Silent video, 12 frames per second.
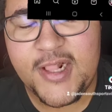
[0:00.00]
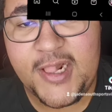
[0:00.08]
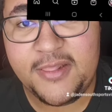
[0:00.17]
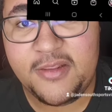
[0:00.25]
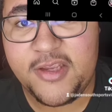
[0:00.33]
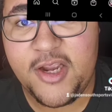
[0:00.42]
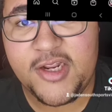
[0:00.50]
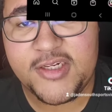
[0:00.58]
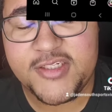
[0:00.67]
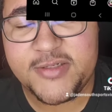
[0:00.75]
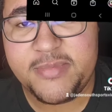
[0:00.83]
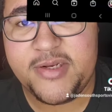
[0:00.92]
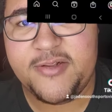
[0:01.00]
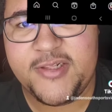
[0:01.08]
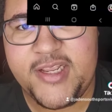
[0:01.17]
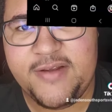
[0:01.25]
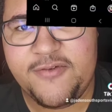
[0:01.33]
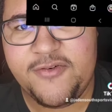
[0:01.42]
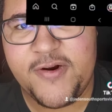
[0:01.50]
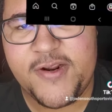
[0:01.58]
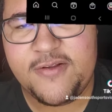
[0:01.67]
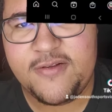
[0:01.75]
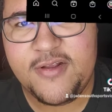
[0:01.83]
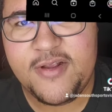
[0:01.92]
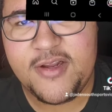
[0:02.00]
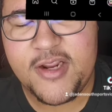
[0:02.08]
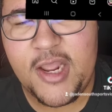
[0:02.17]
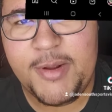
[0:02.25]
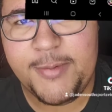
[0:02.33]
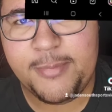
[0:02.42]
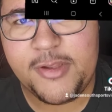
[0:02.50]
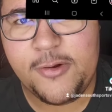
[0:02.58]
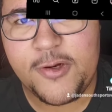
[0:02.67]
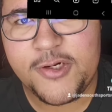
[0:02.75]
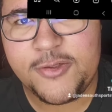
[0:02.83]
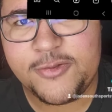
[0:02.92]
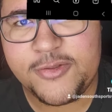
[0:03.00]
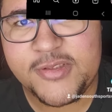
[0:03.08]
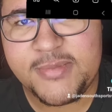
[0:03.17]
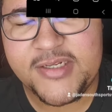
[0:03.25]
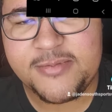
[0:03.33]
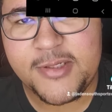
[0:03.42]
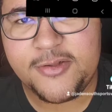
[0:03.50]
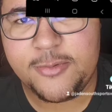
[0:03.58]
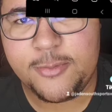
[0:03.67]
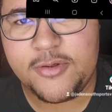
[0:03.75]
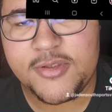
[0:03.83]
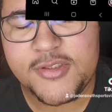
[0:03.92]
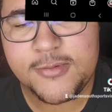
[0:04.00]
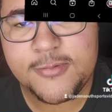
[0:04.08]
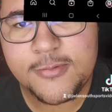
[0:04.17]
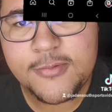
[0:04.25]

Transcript: I think Giannis is better than Kevin Durant. Comment below on who's the best player in the world.